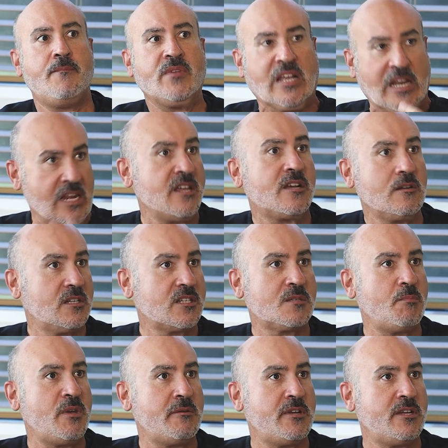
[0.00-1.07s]
clinical
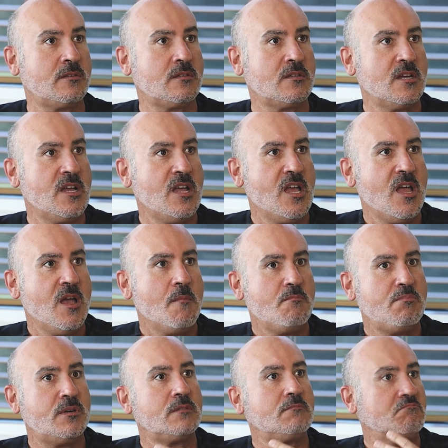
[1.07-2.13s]
experience.
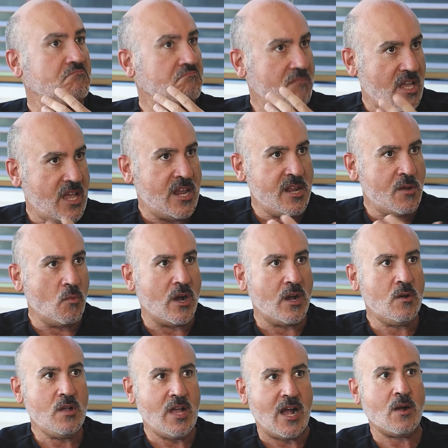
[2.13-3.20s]
But
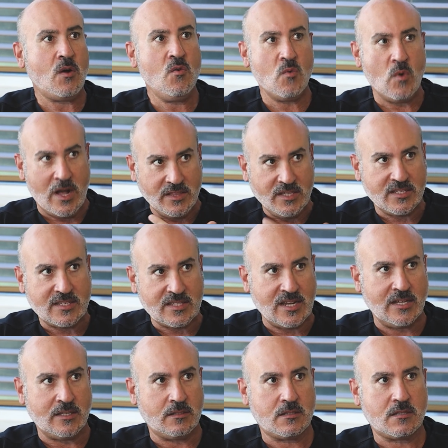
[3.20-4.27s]
anyone who
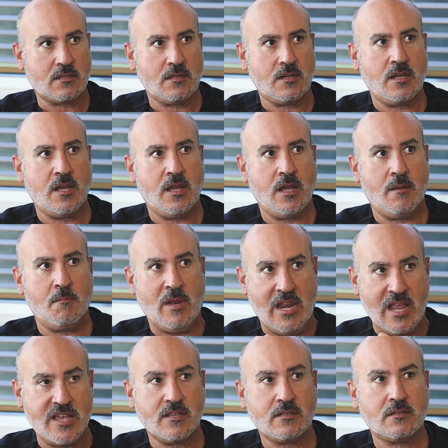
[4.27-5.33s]
understands
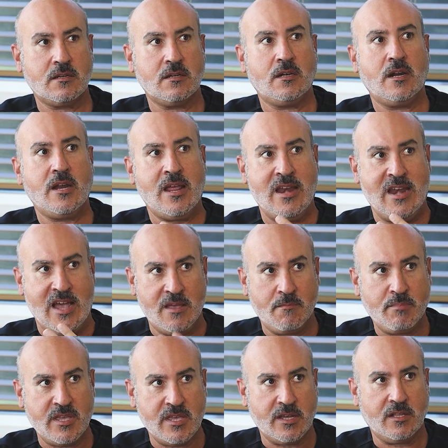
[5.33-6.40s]
laser and
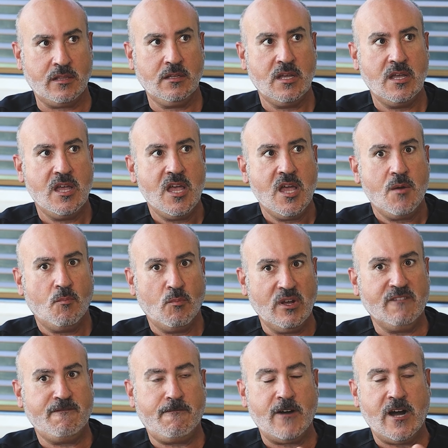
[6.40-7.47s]
IPL
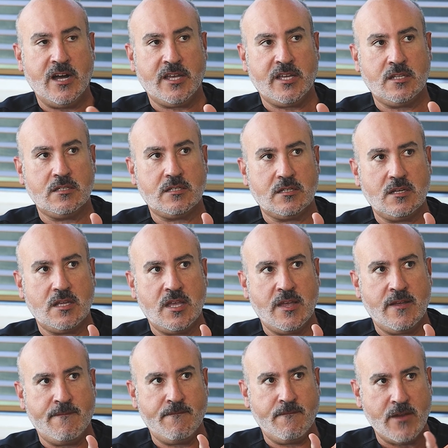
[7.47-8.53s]
will find
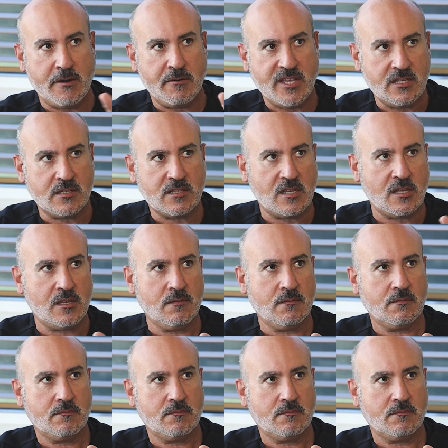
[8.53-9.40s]
a very easy